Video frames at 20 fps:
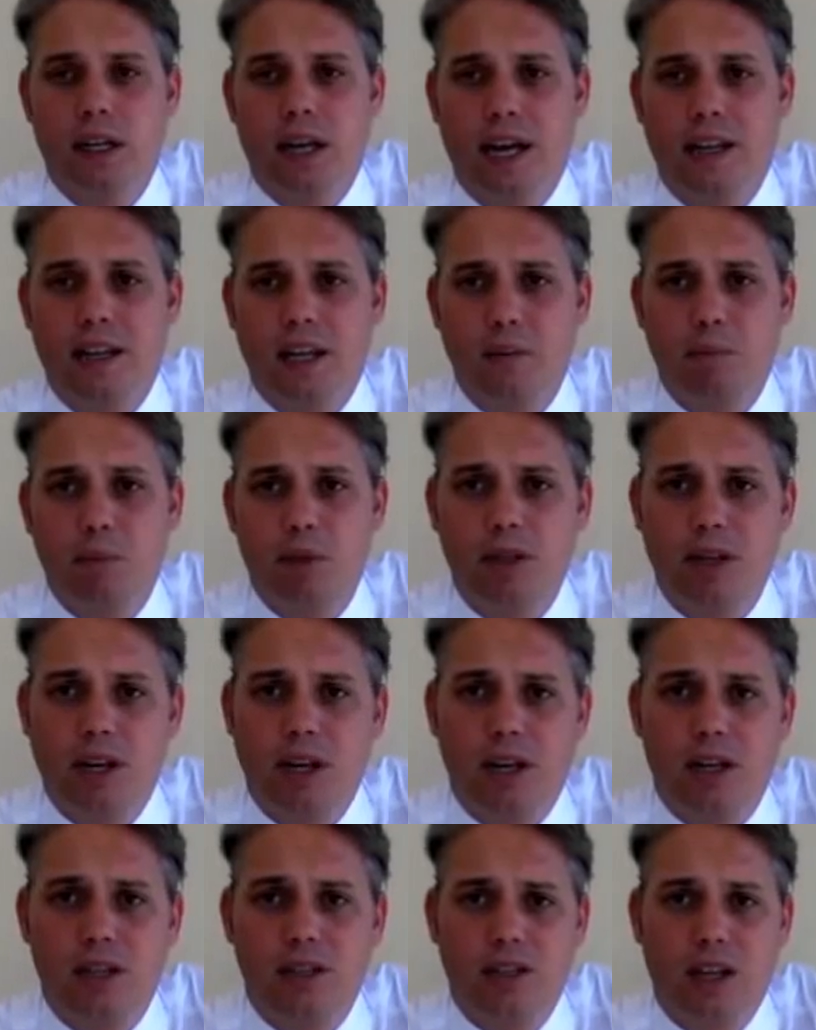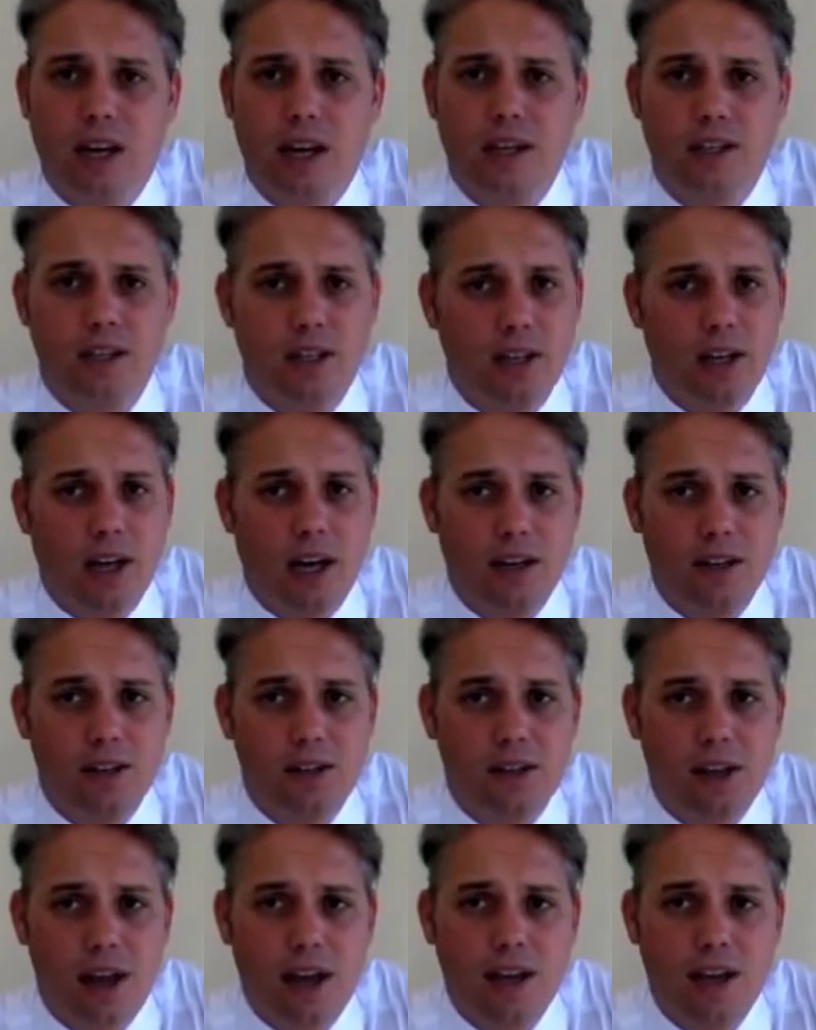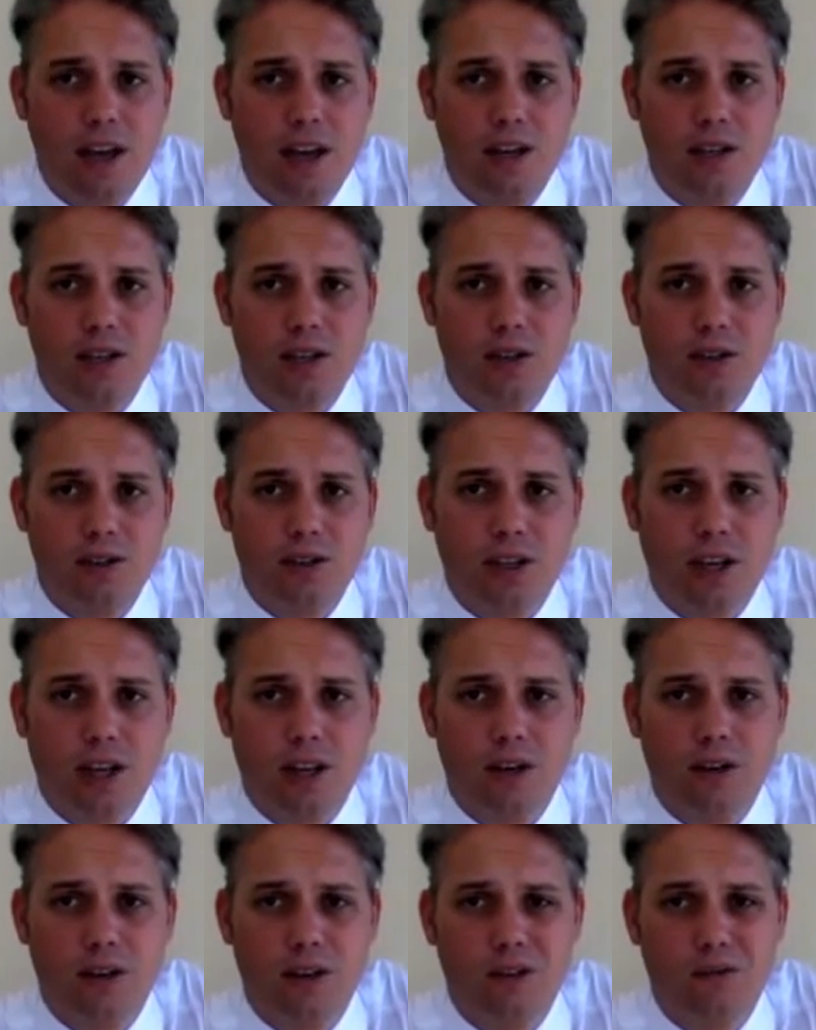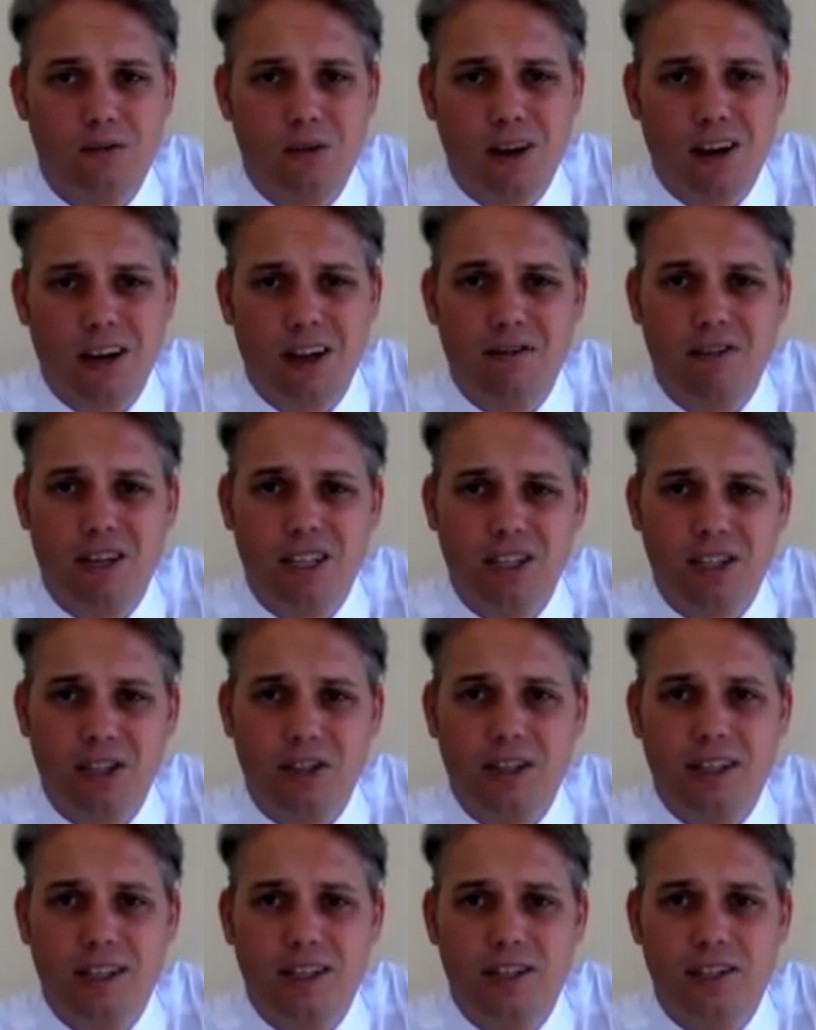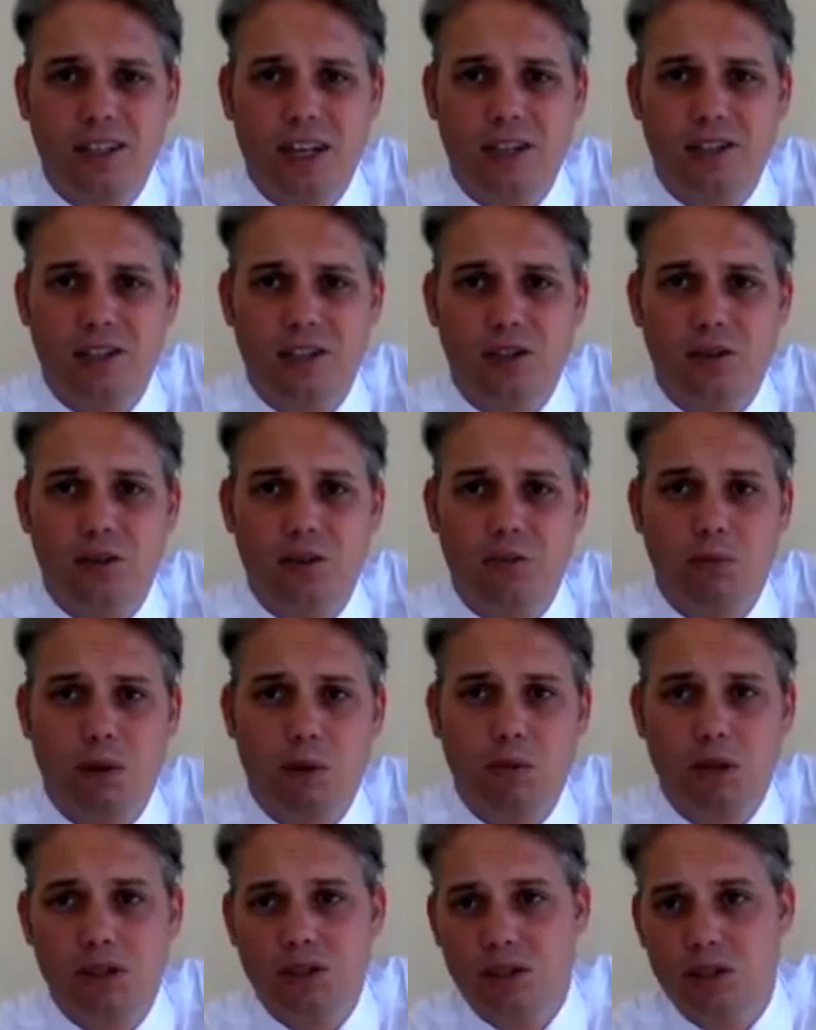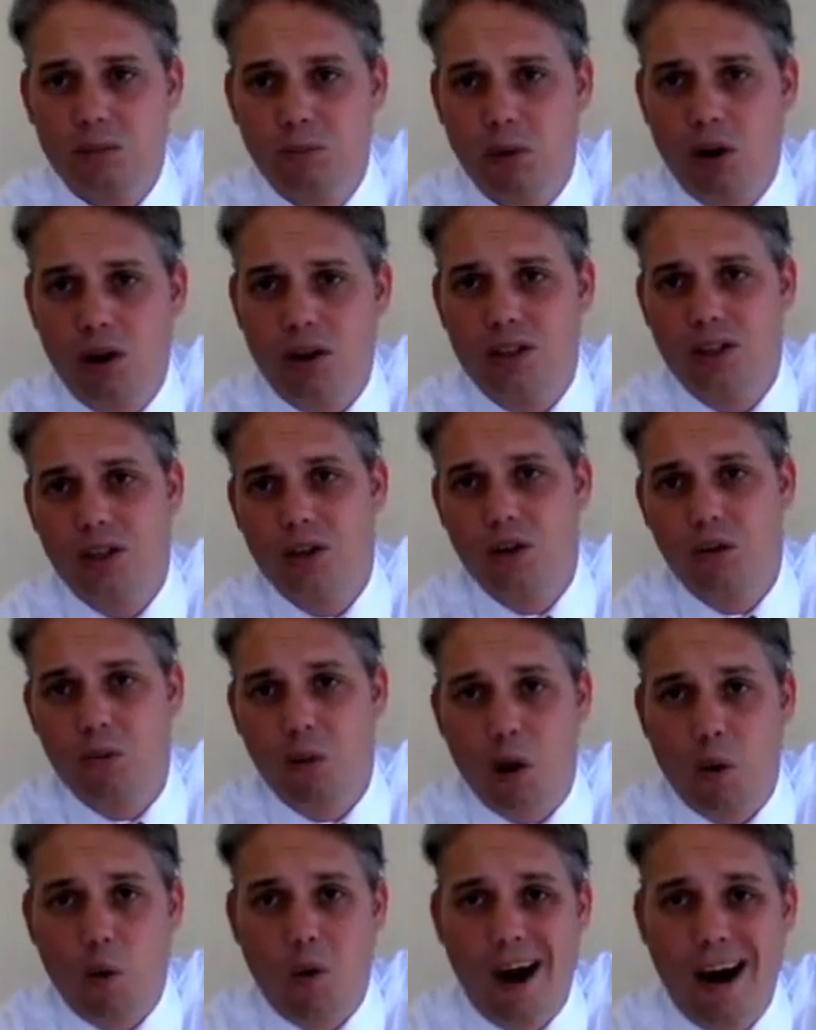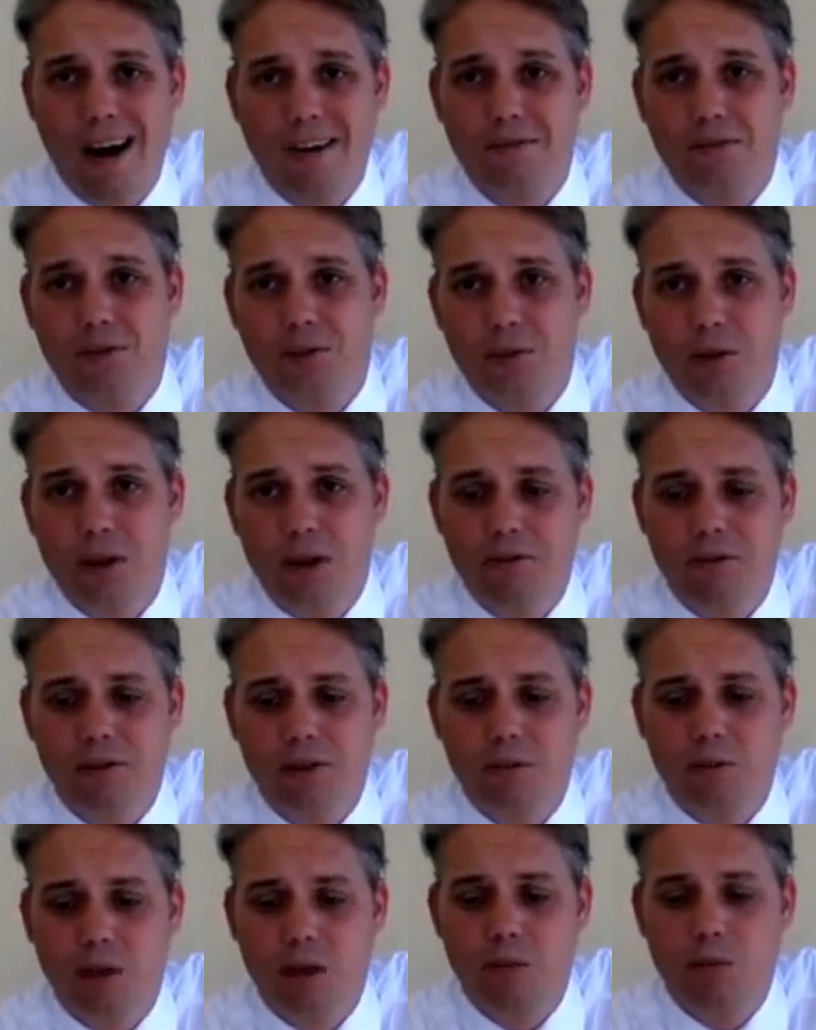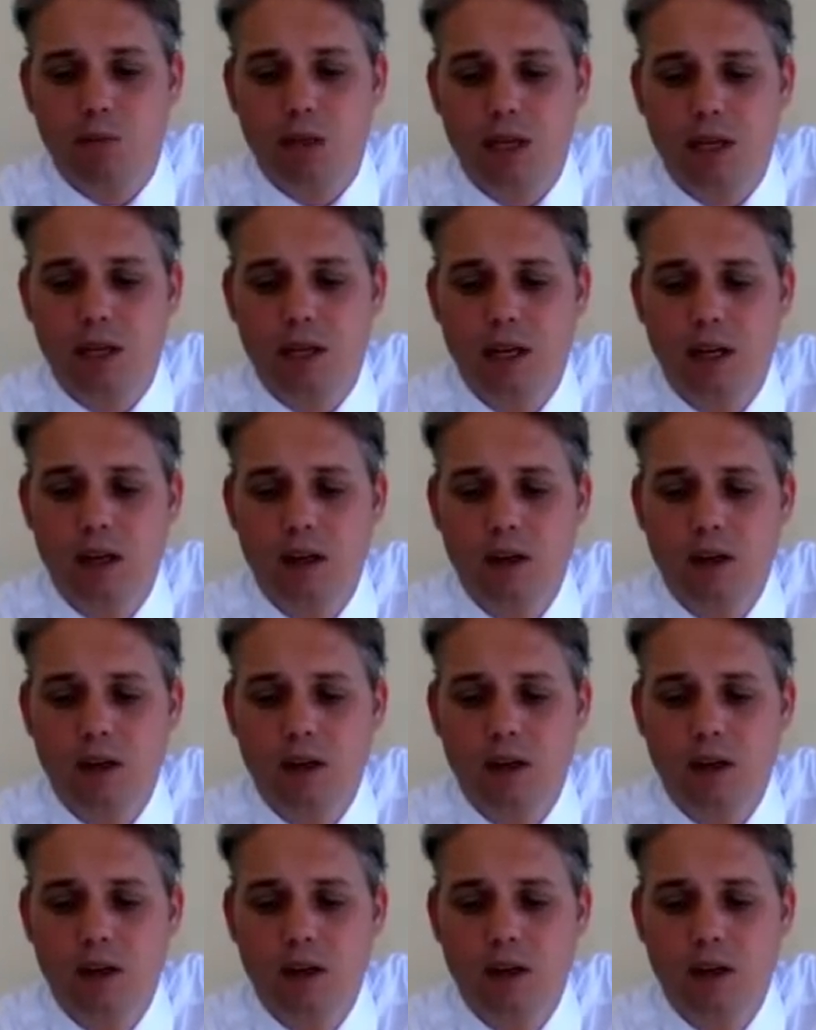At that particular stage, you'll either say yes, you'll say, well, I've actually got to discuss this with my business partner or my wife or whoever it may be.